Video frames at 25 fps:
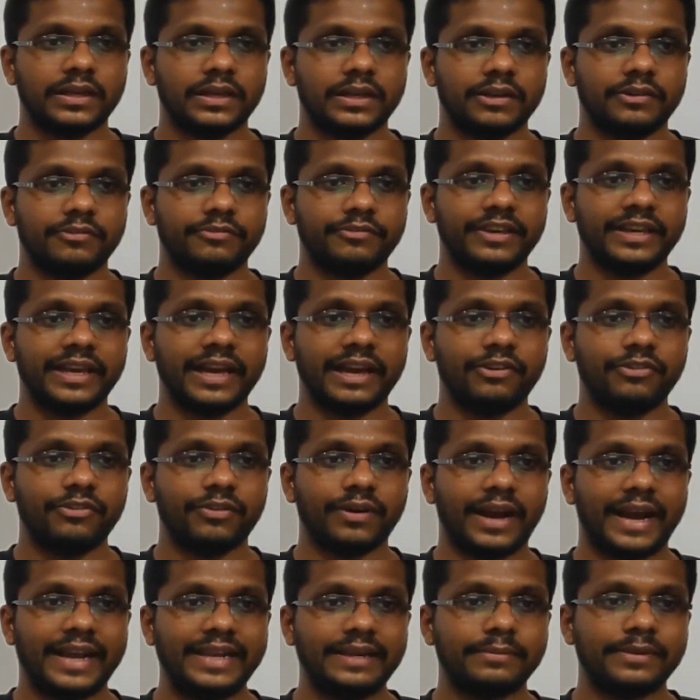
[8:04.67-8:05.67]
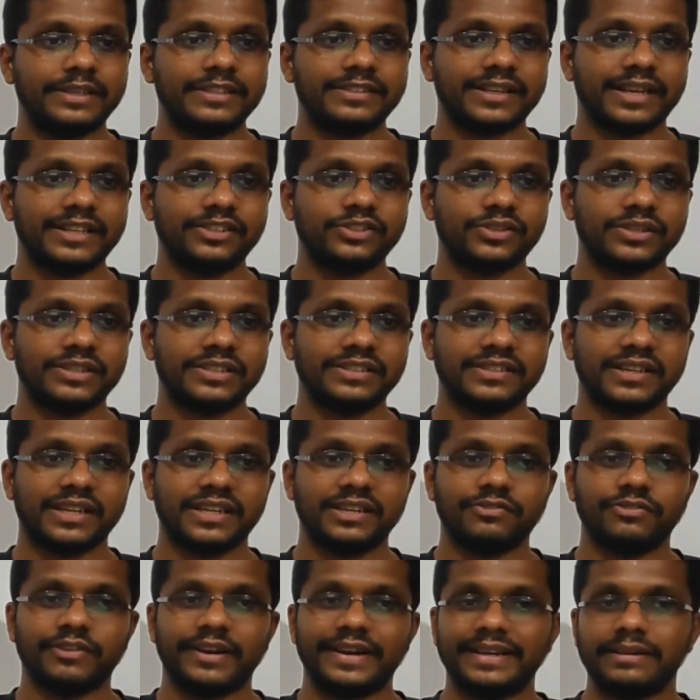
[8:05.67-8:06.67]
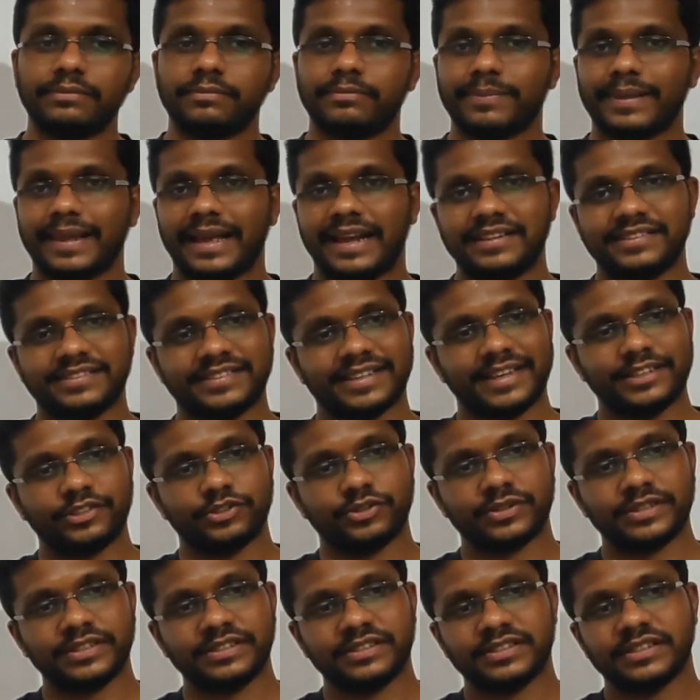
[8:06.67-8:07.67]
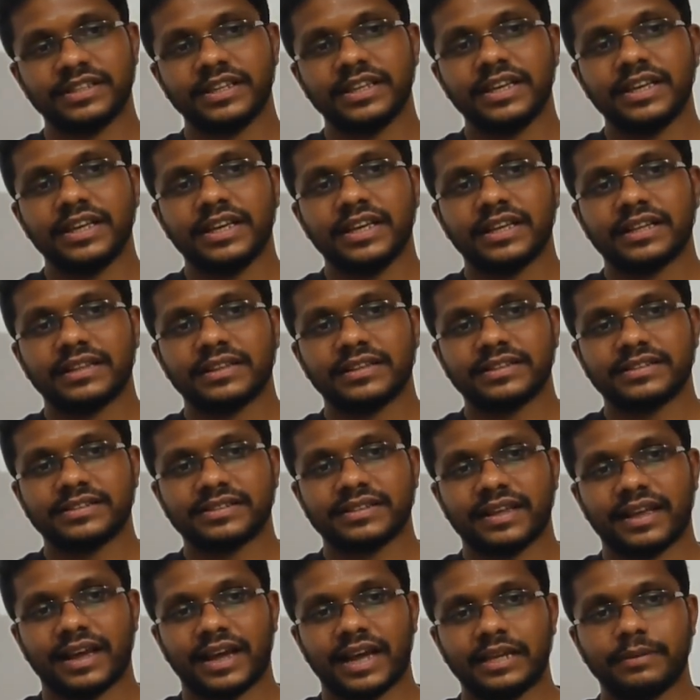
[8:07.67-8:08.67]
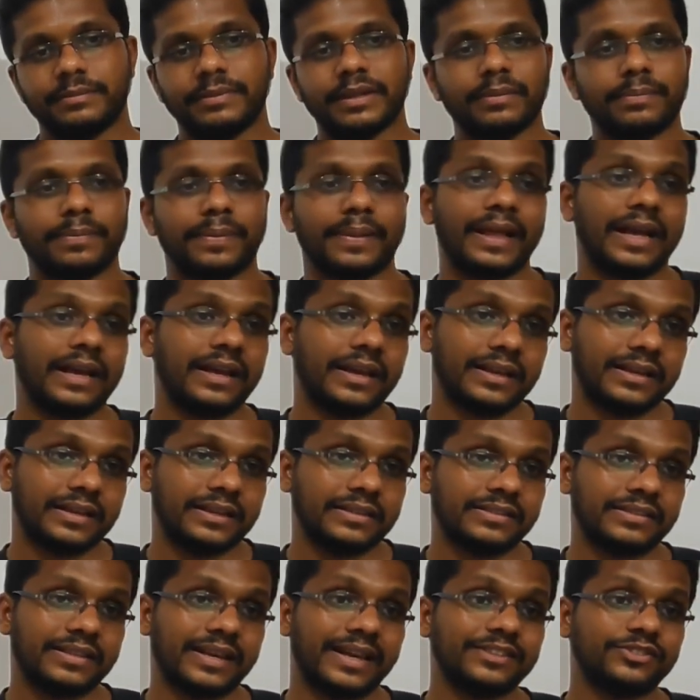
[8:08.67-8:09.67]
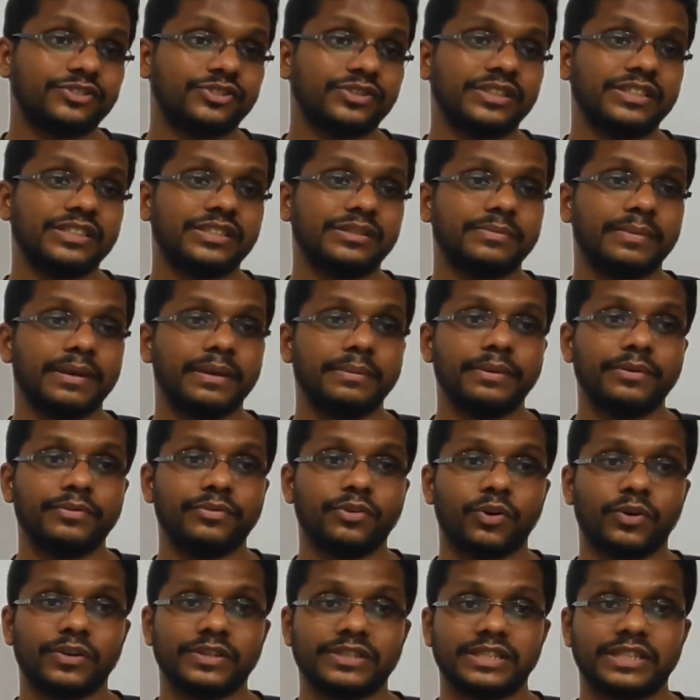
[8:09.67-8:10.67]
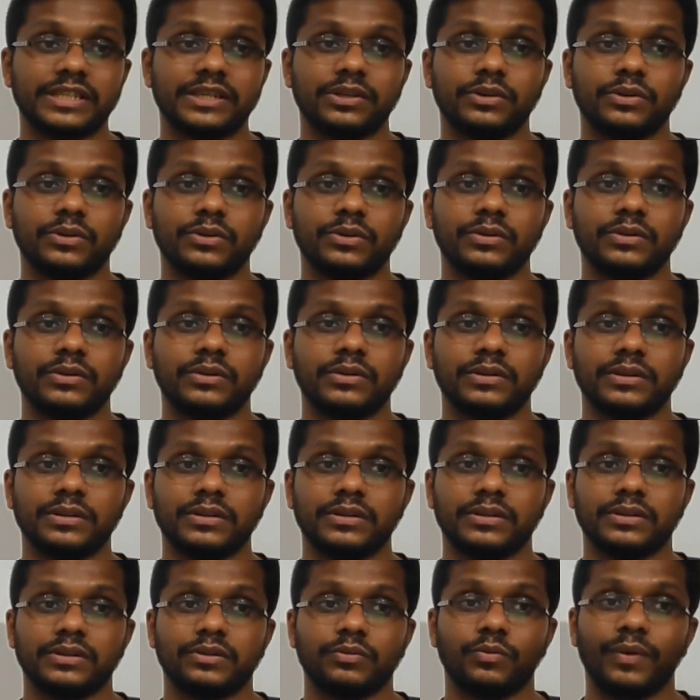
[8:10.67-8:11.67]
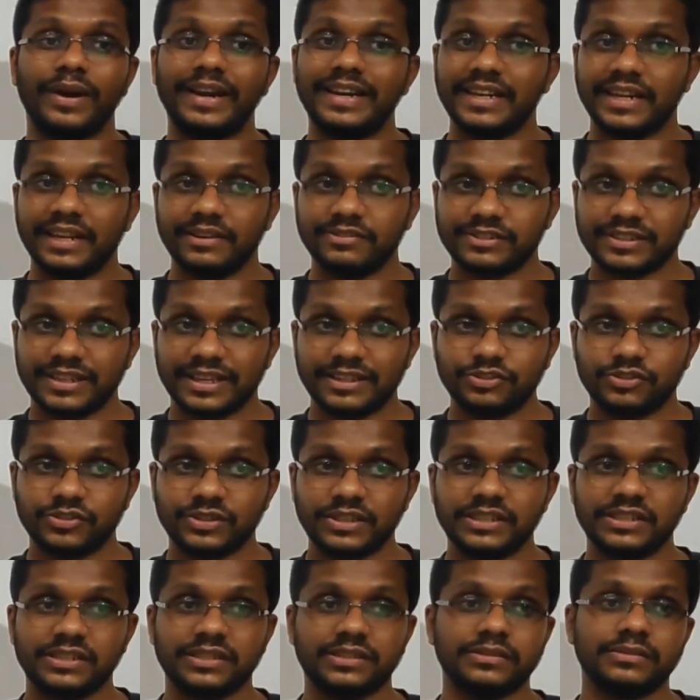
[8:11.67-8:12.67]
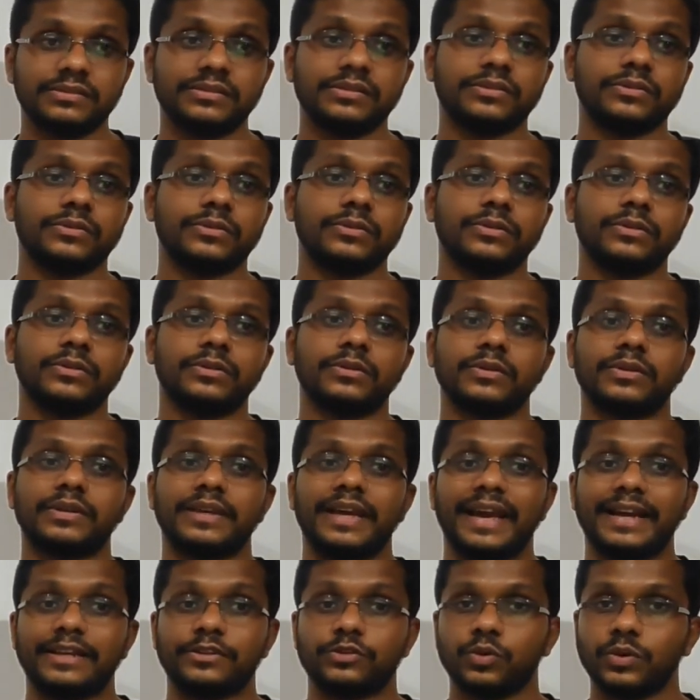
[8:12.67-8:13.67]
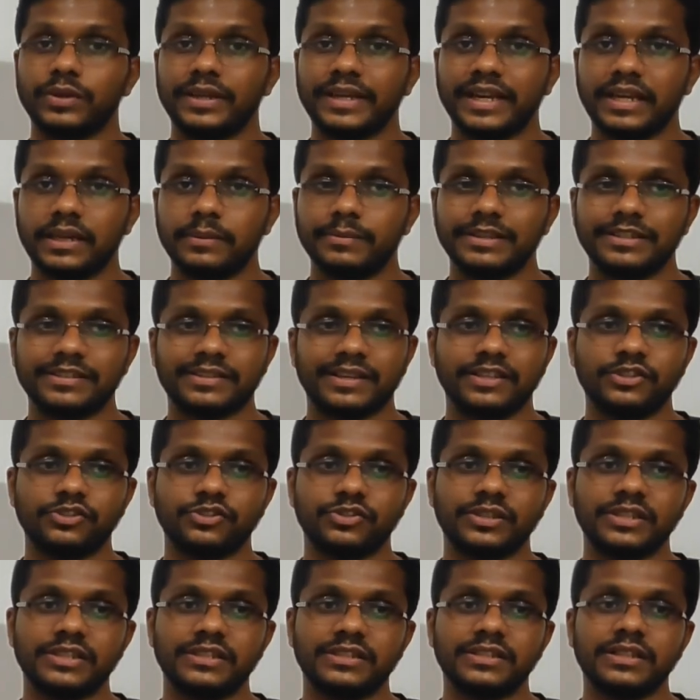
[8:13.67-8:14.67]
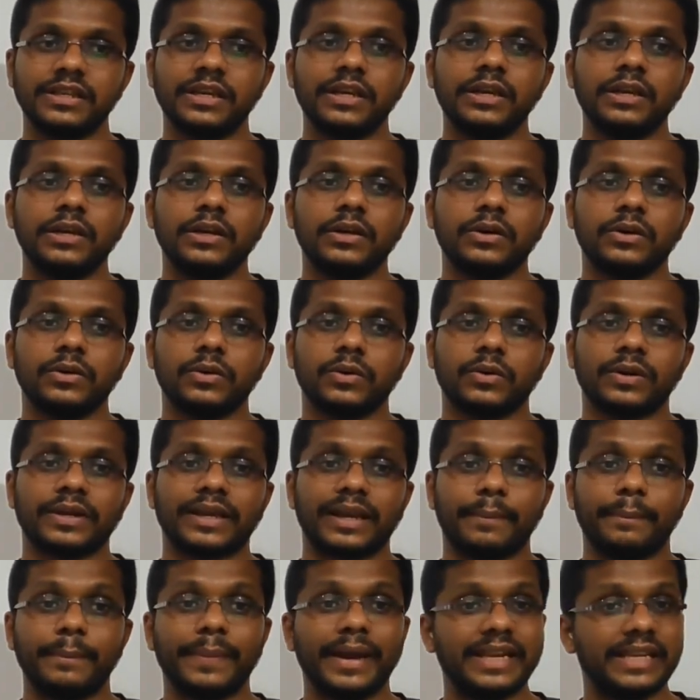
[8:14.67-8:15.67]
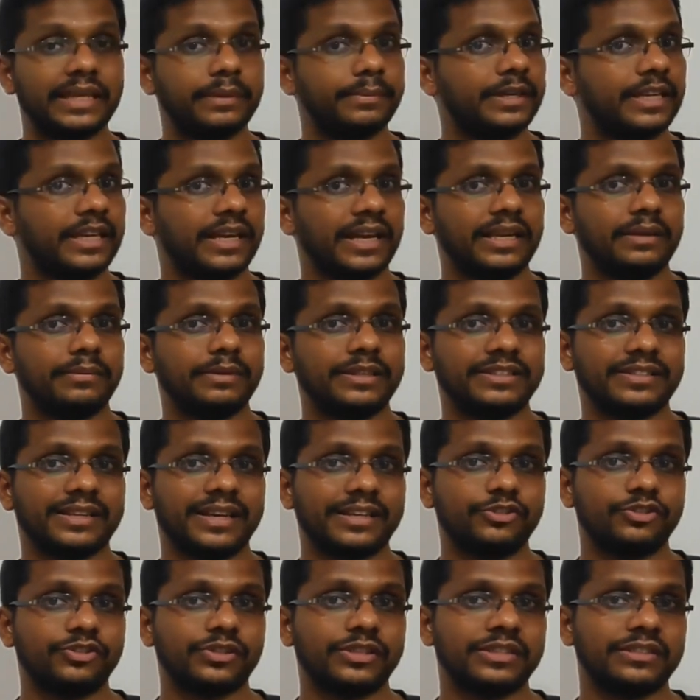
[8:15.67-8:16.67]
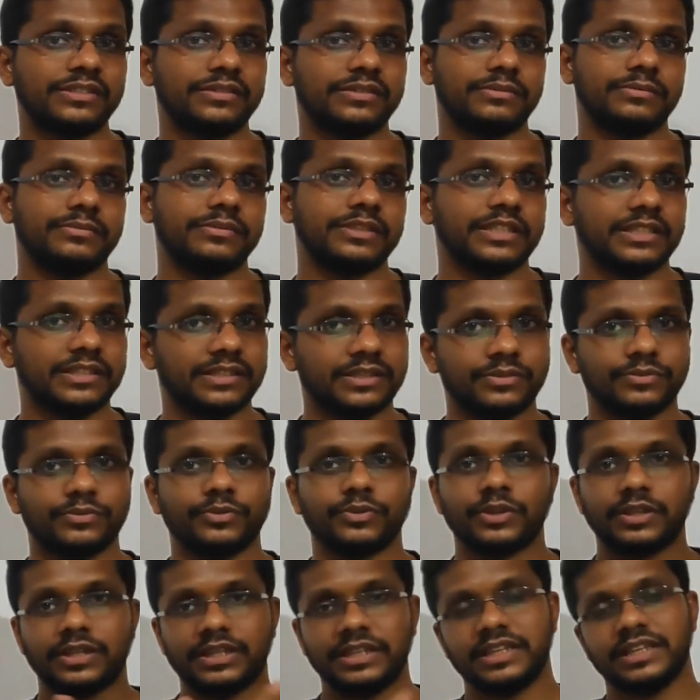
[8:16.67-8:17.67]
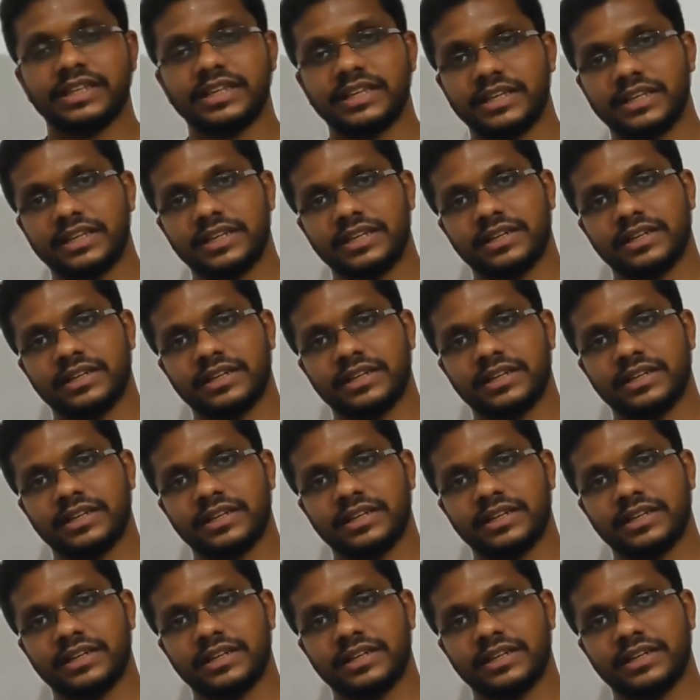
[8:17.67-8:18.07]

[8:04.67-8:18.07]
We have animal sanctuaries and wild plant sanctuaries. These sanctuaries may be focusing on wildlife sanctuaries or exotic animal sanctuaries or companion animal sanctuaries, which is for the